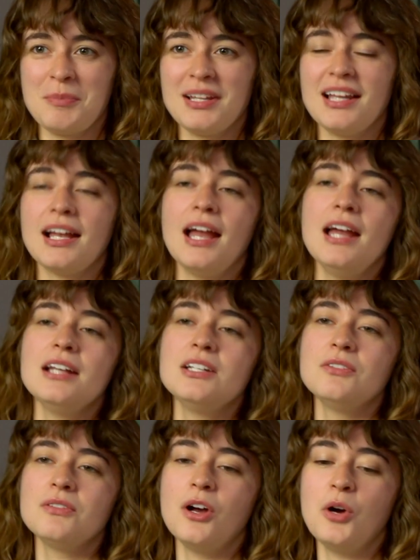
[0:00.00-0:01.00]
and be like, hey, do
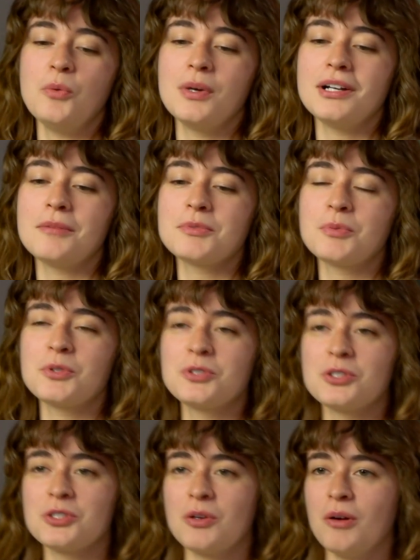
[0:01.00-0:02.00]
you know when I'm supposed
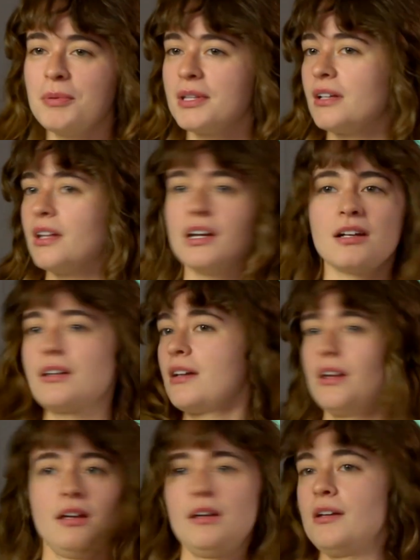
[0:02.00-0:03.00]
to show up? And they're
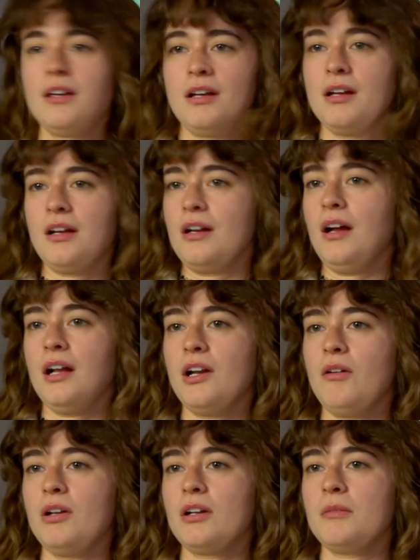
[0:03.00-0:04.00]
like, I
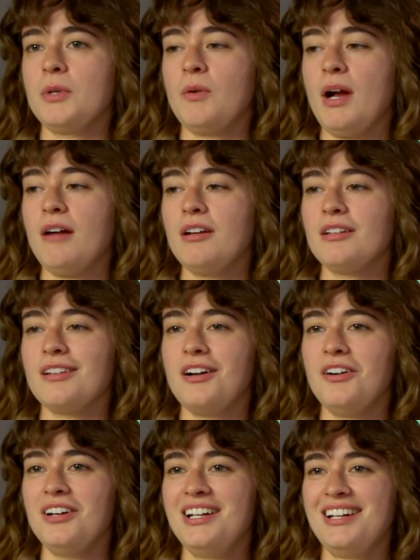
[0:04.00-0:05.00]
know what you're going to be wearing,
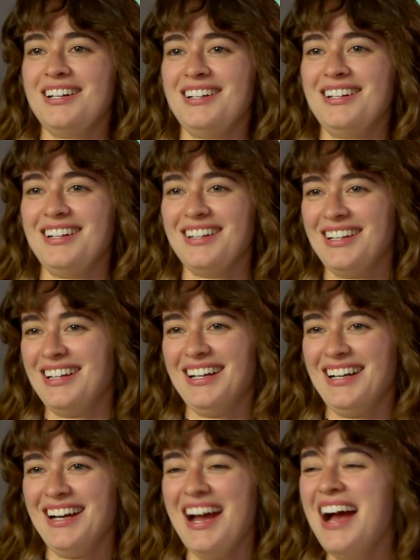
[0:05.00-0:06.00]
though.
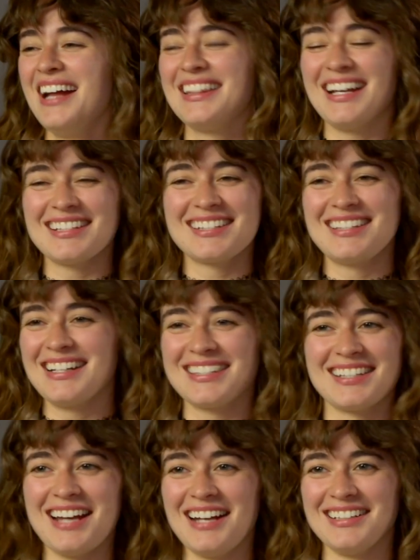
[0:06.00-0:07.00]
That's the
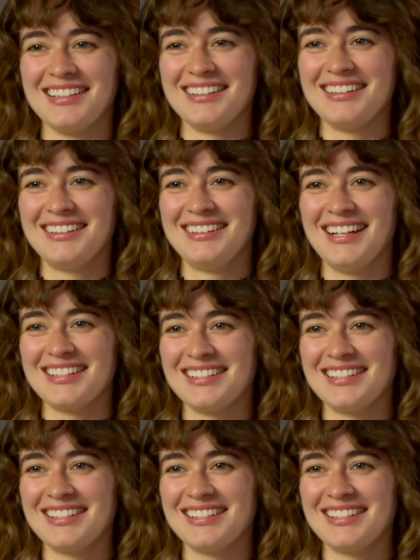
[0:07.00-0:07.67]
AD. That's